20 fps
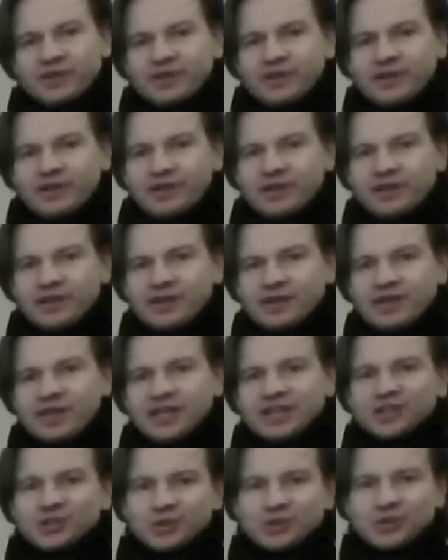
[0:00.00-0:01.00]
a
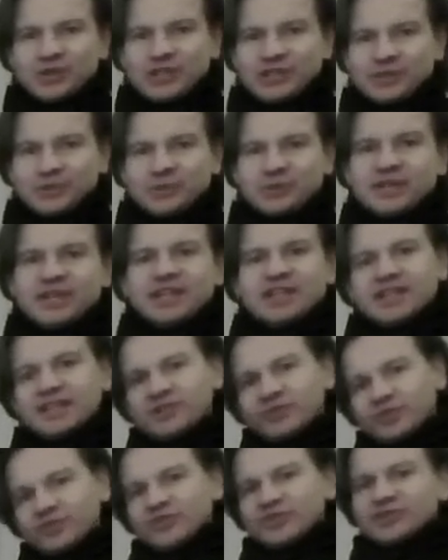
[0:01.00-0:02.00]
good look, and then
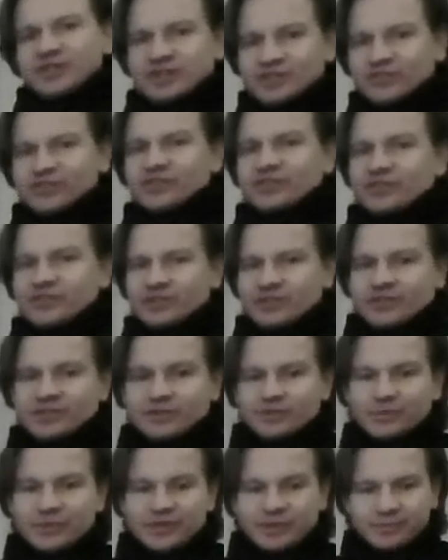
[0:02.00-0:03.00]
you just adjust it on
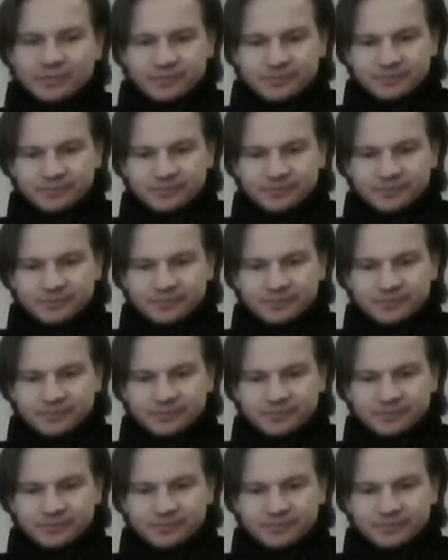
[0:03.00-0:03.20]
the way.